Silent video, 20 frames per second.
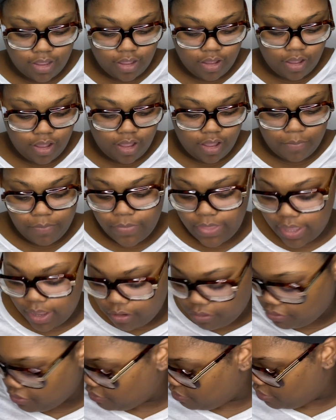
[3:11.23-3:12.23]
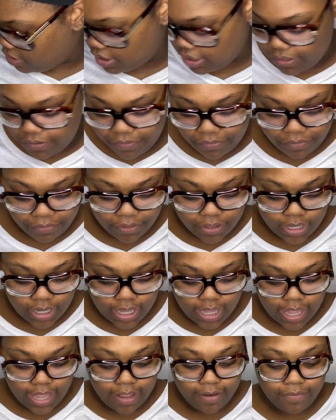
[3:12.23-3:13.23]
They're cruelty-free
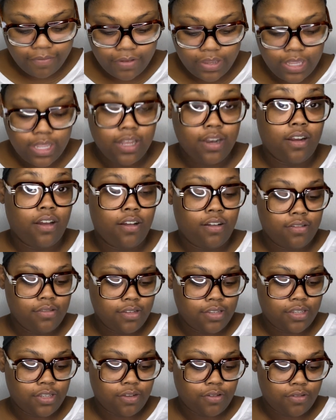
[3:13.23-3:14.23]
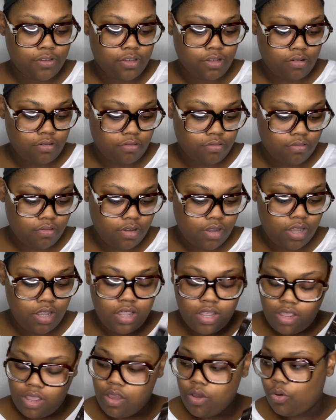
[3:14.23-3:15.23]
and vegan also, so
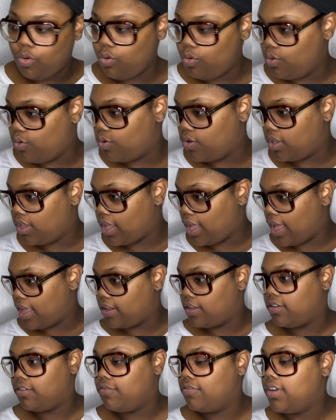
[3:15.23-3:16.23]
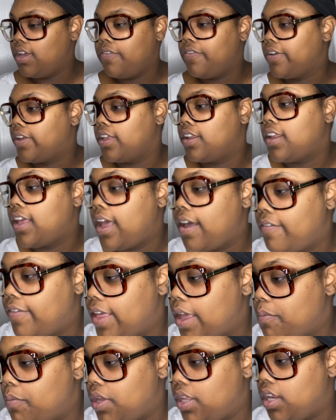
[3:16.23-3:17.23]
you never can have
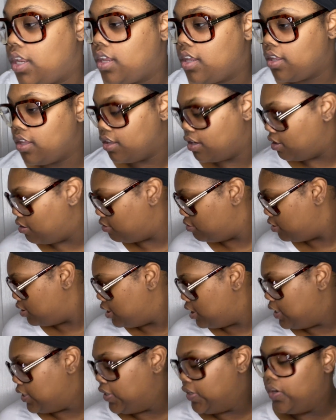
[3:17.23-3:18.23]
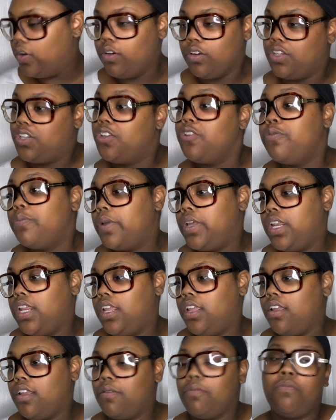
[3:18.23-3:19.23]
that many, you know, or too
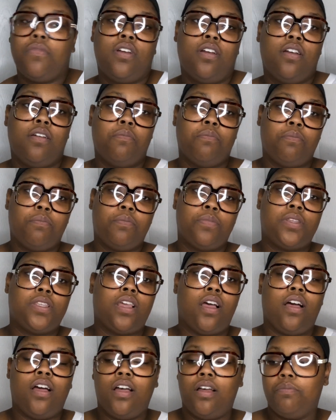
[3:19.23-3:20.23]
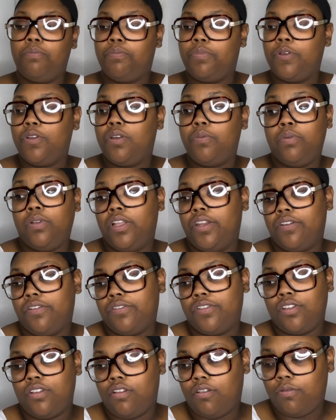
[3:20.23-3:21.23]
many beauty blenders,
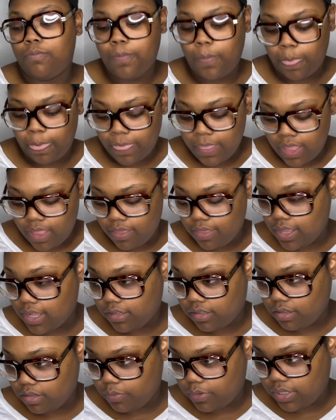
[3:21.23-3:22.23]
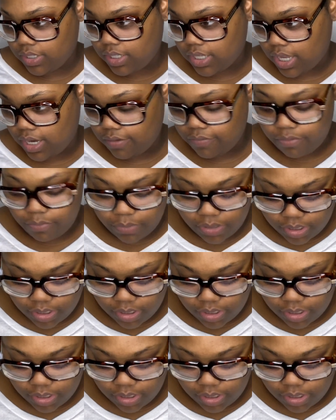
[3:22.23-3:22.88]
so that's going to be exciting for me